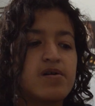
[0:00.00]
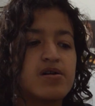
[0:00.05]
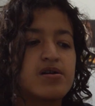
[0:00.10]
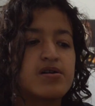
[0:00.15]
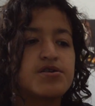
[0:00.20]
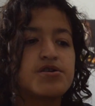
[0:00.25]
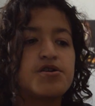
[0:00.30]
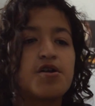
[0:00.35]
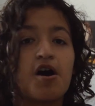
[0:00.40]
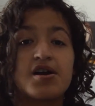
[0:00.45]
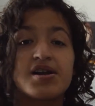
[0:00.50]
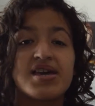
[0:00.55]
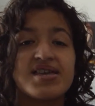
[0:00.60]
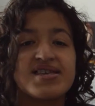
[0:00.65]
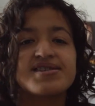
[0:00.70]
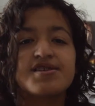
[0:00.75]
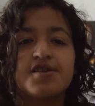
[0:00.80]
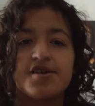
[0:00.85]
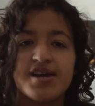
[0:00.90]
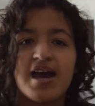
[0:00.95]

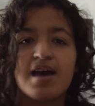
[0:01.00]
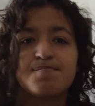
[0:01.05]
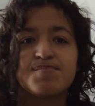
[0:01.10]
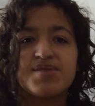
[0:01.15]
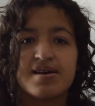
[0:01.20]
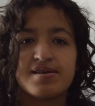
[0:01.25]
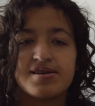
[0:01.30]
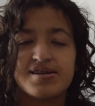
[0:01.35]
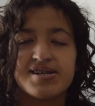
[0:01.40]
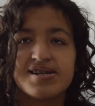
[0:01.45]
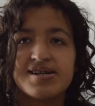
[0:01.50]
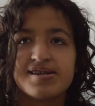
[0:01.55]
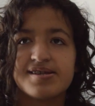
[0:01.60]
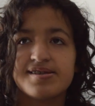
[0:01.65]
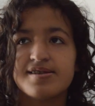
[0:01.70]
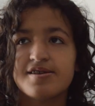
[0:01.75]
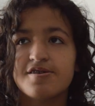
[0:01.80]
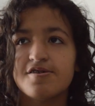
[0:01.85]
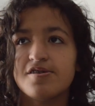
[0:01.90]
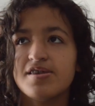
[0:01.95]
it's not a happy ending
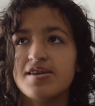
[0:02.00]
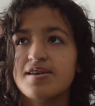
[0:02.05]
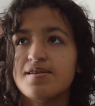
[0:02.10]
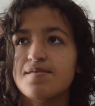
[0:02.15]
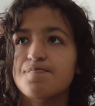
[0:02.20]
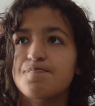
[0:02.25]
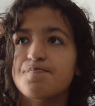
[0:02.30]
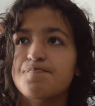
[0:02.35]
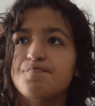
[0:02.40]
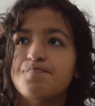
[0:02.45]
necessarily,